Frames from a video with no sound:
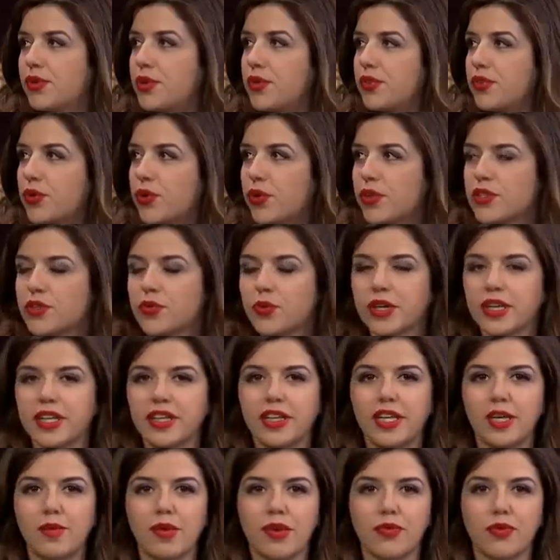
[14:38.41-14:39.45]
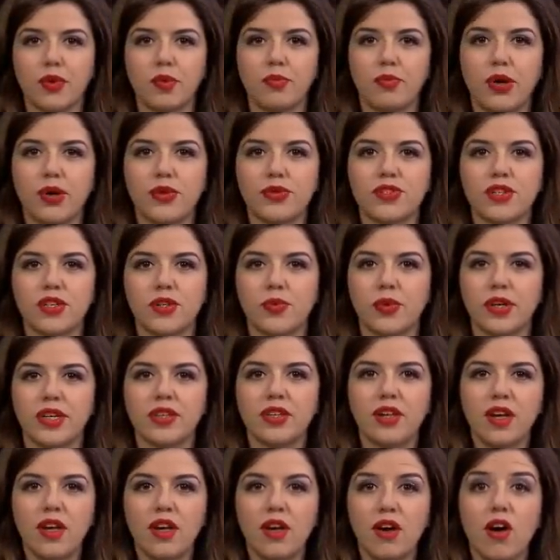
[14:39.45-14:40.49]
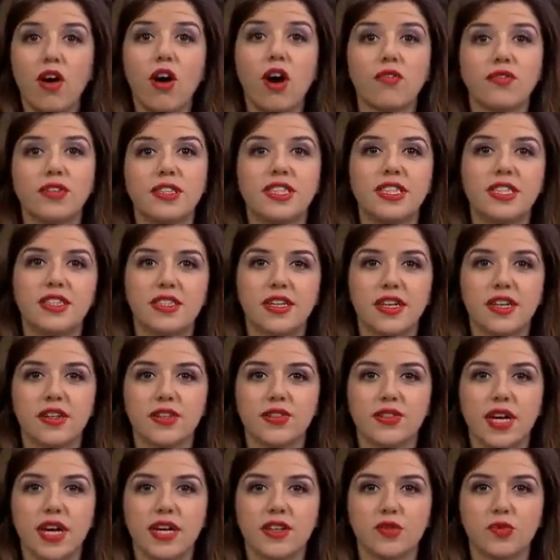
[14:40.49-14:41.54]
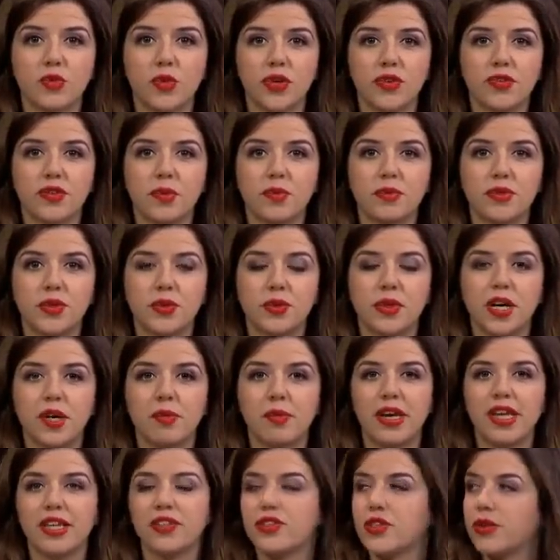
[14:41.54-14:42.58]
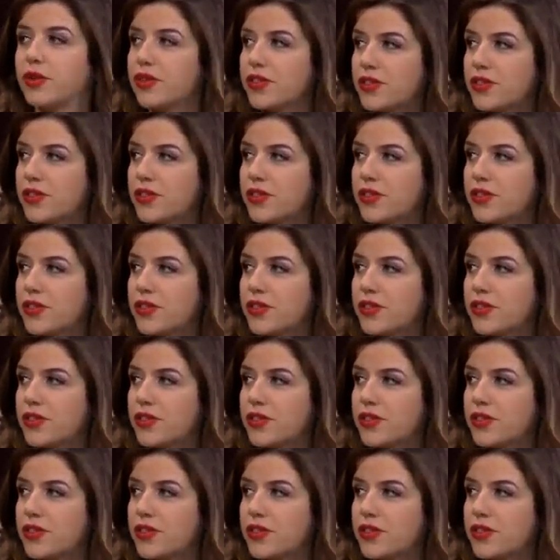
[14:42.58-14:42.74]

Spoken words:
you. And of course, we're going to keep everyone posted with all the details as more of them do come in. So,